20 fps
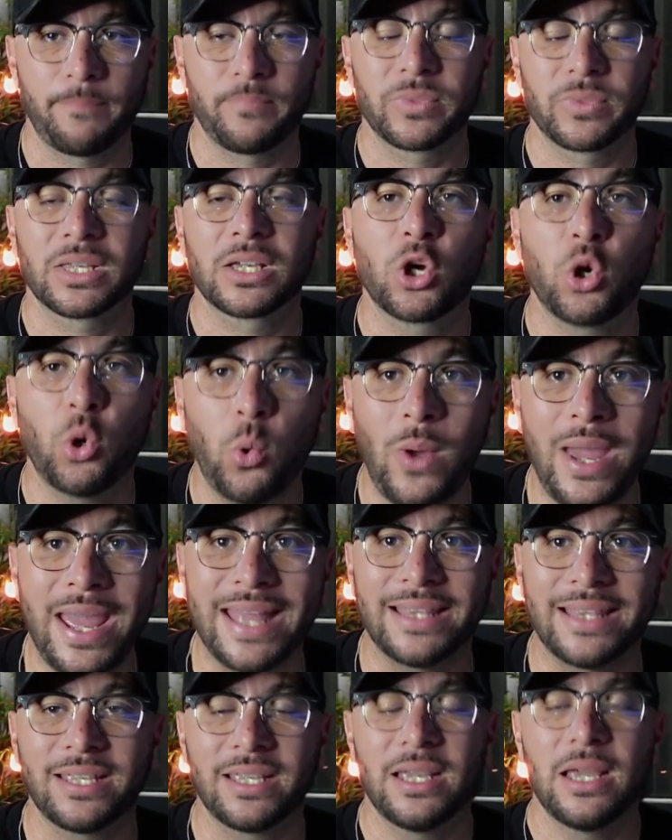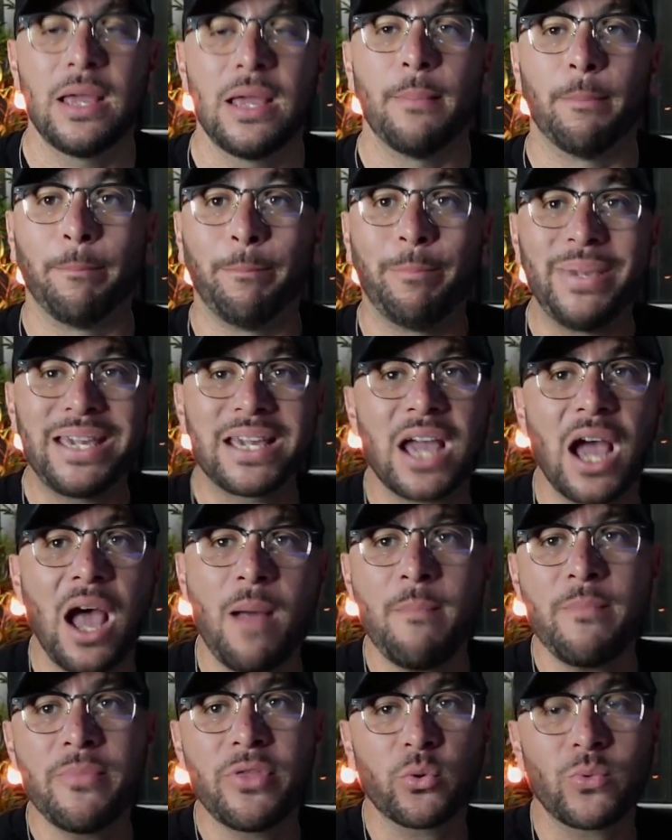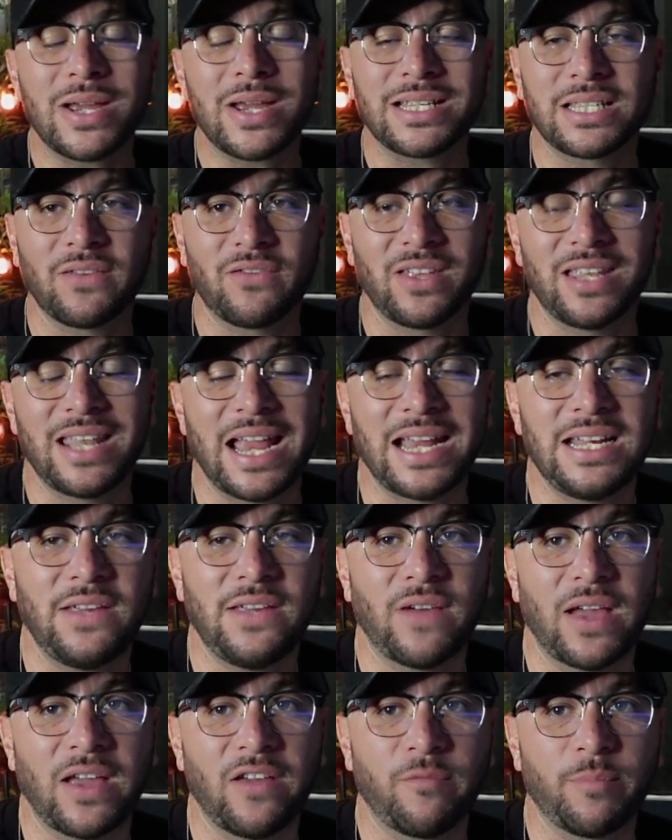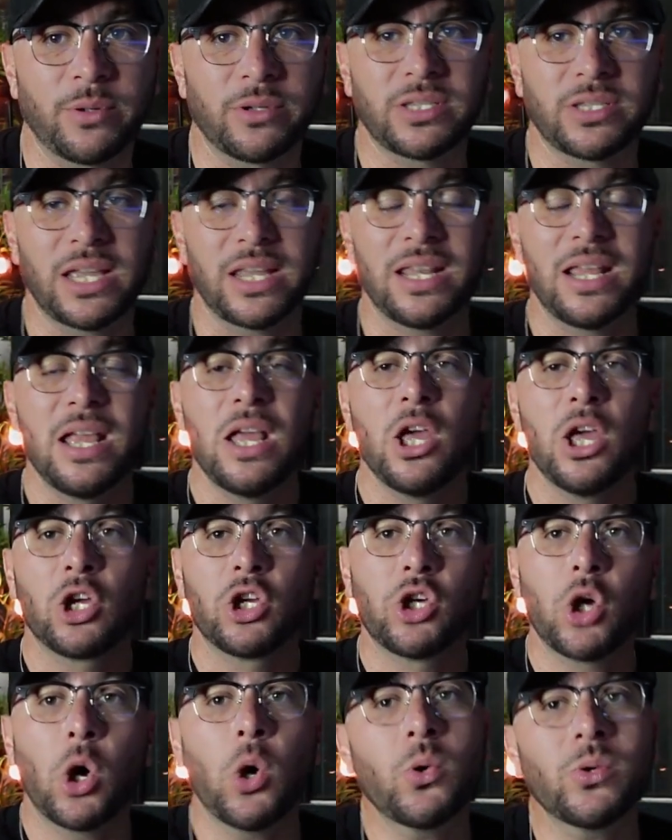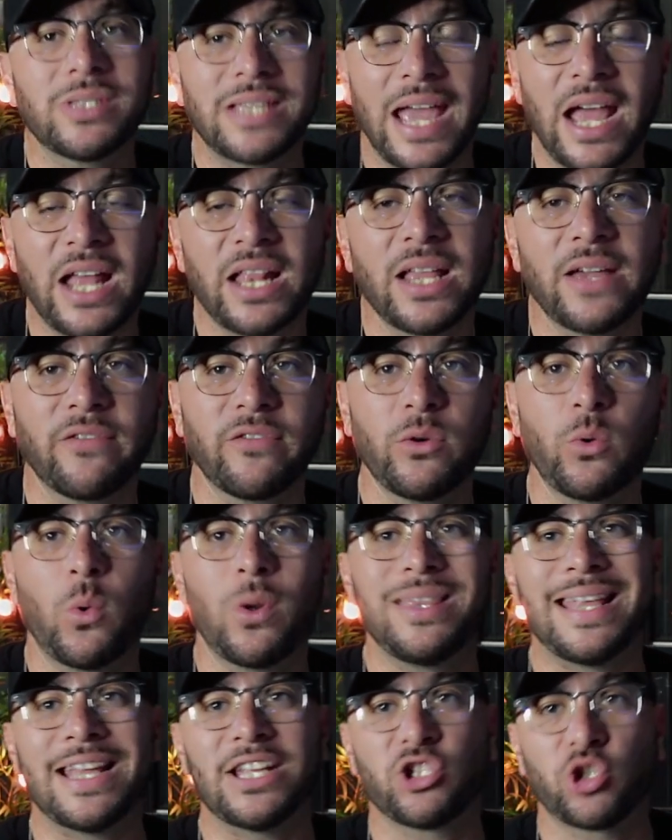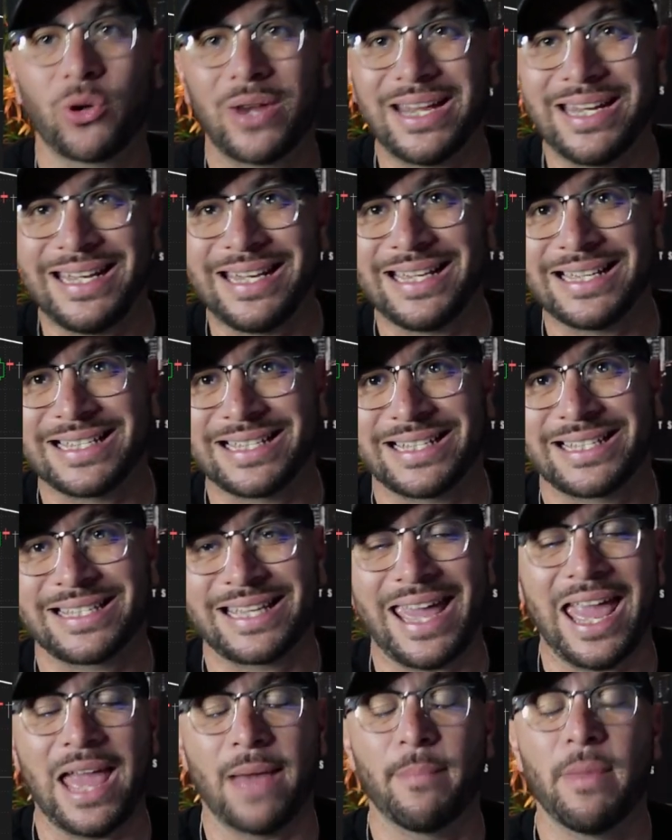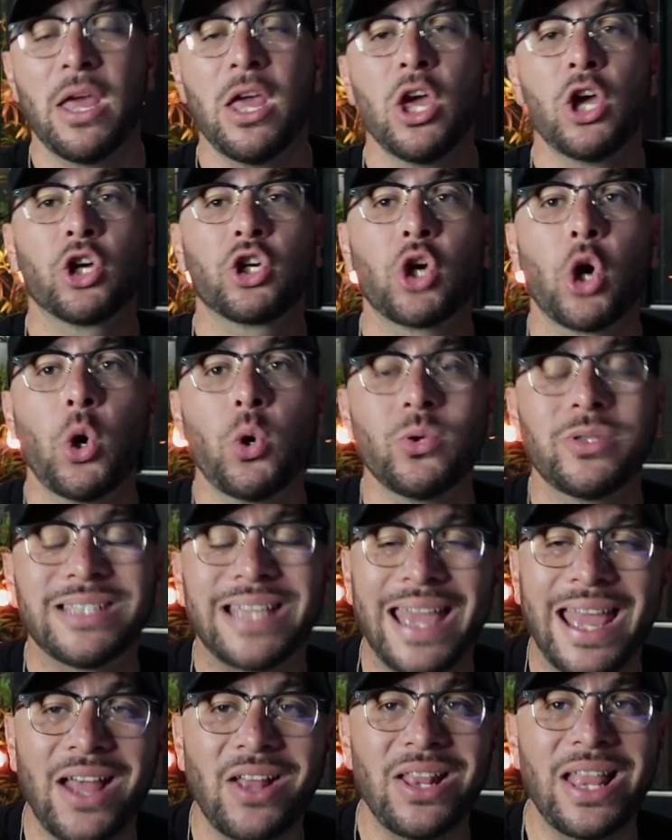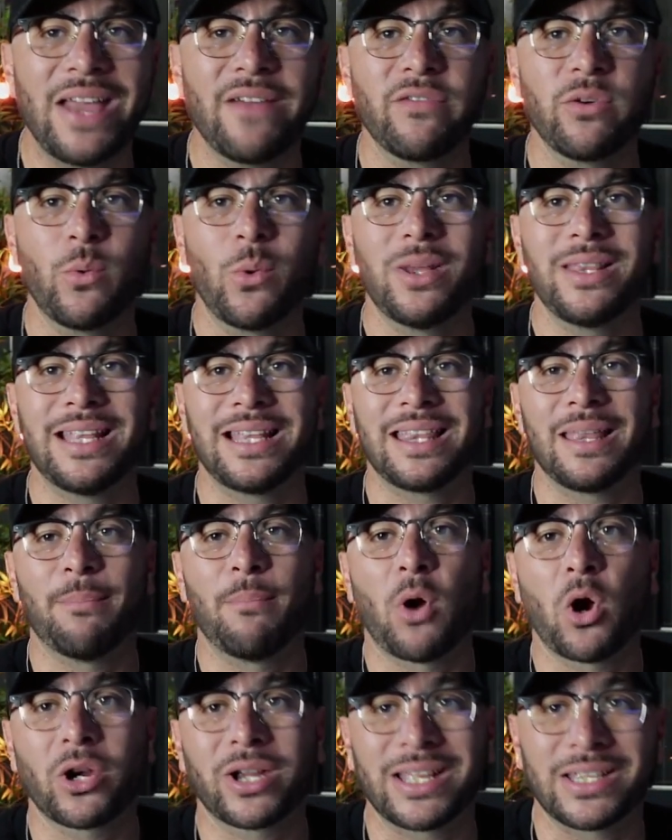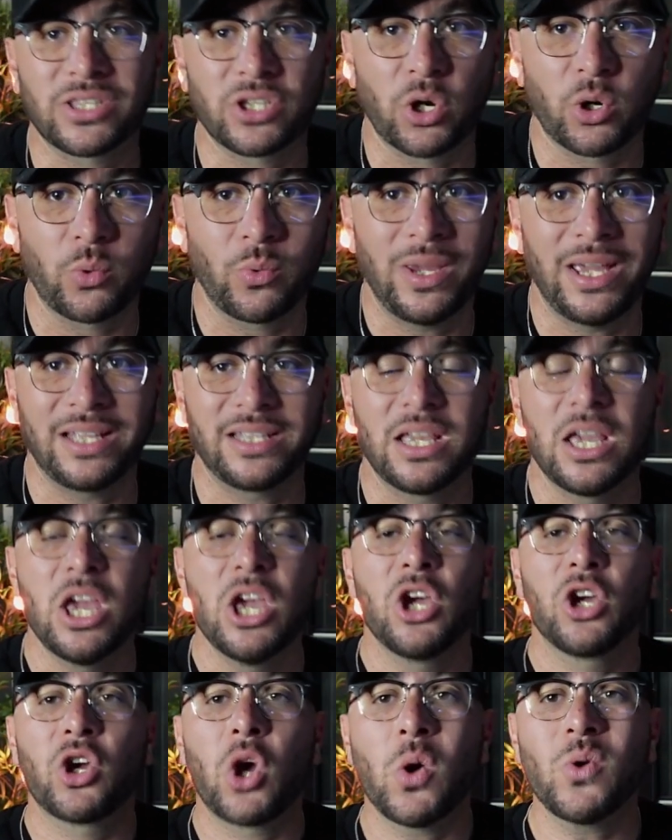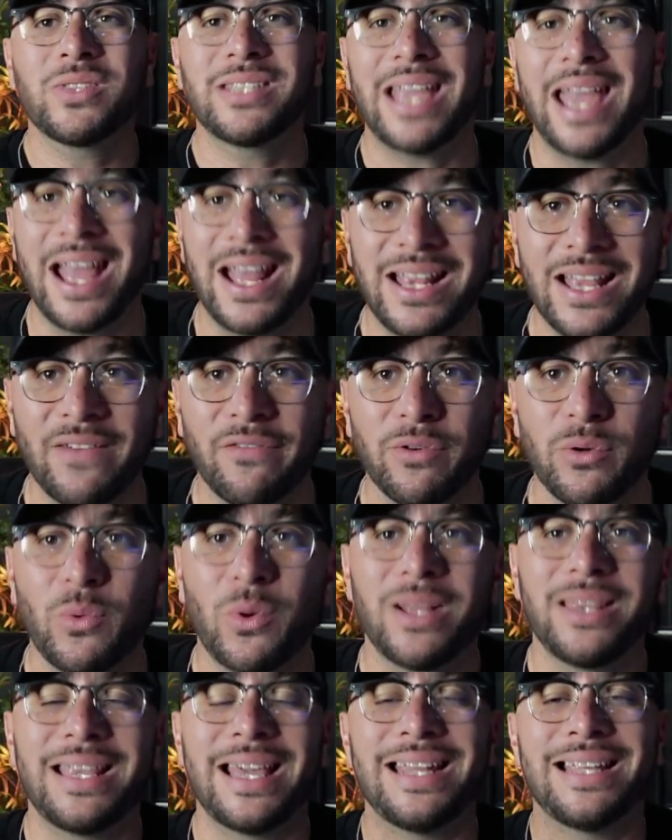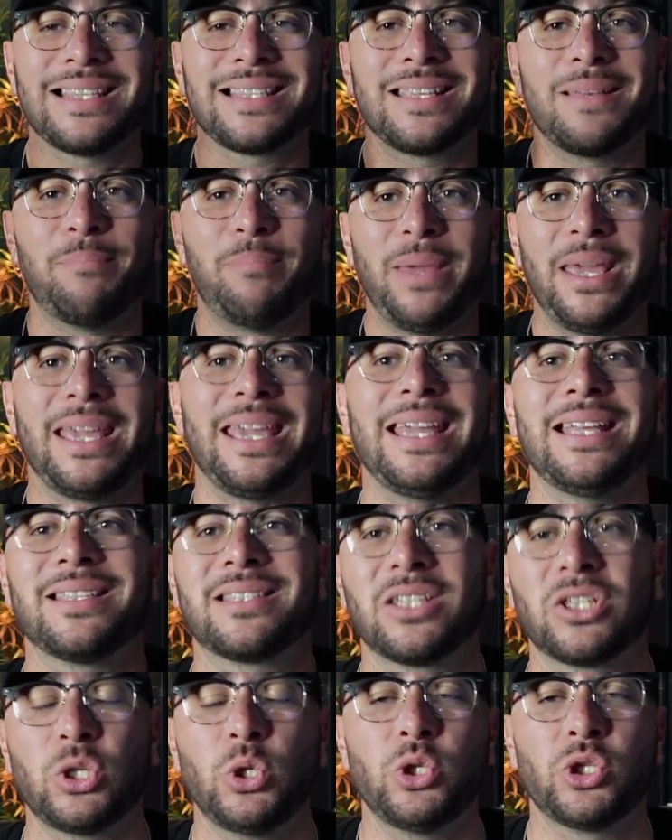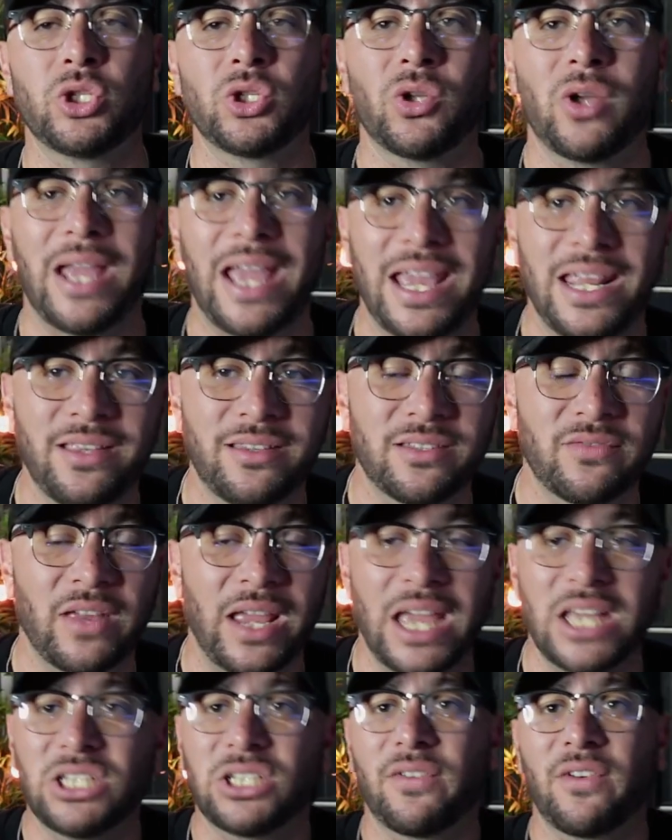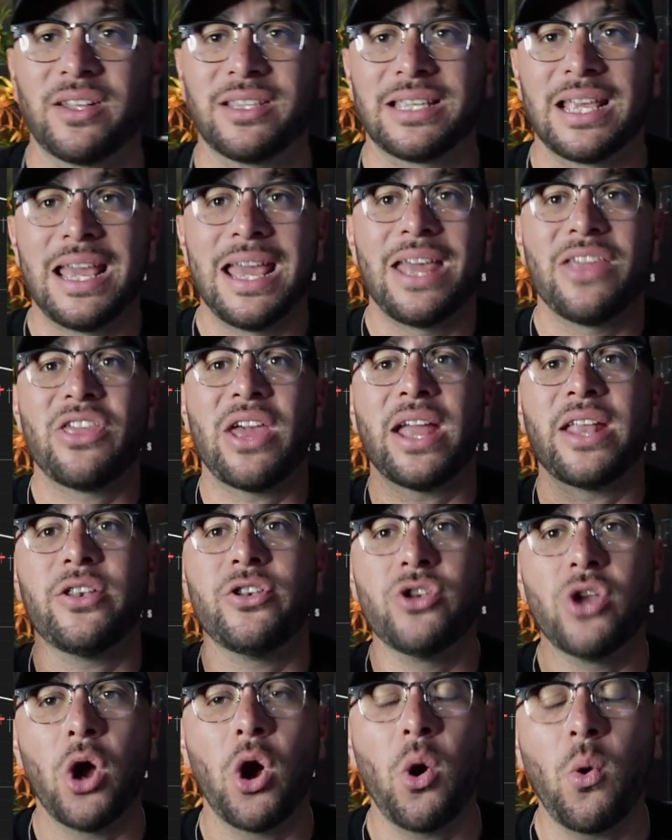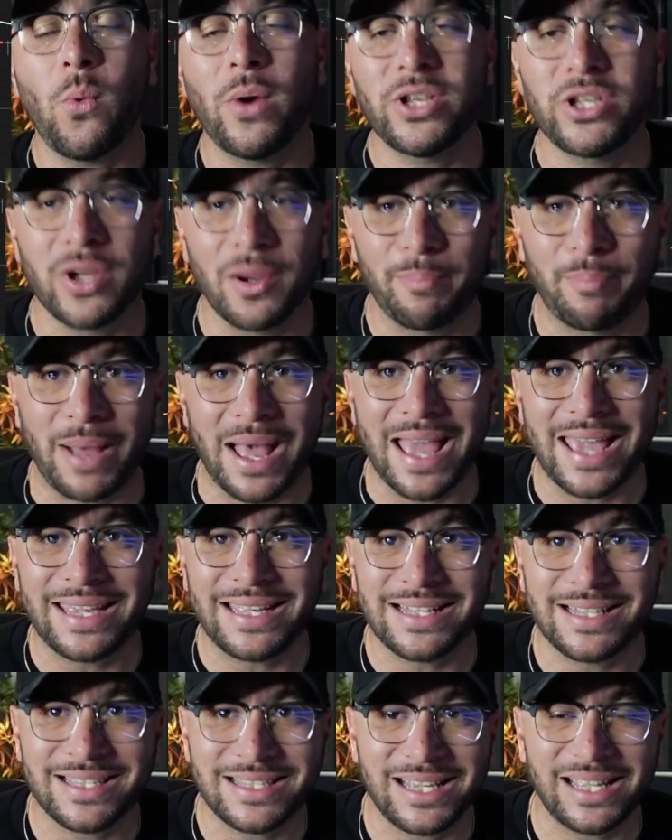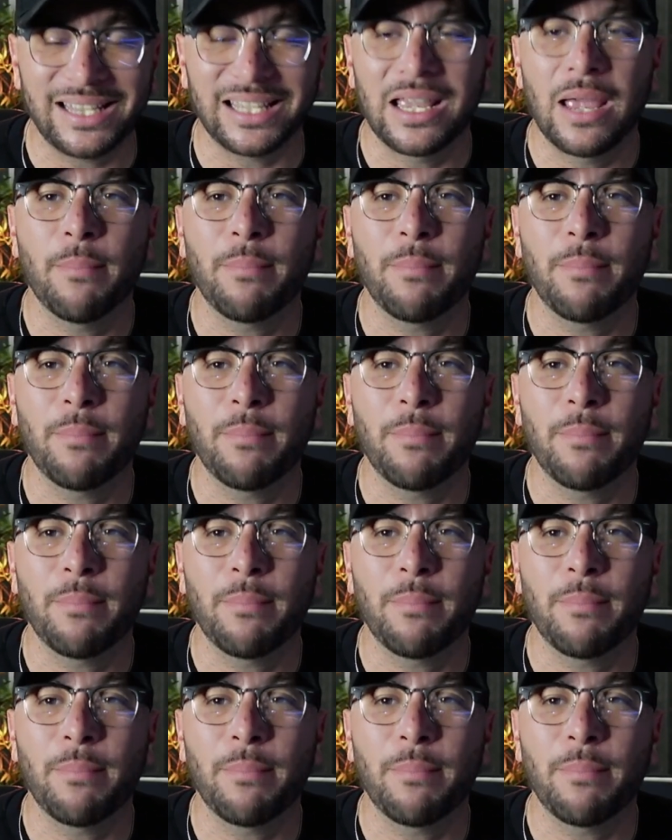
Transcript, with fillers: Quit. Become the rest of the 95%. Go tell everyone that trading is a scam. Go tell everyone that the markets are rigged. Go tell everyone that it's the big institutional hedge, hedge funds that know when you're buying and selling.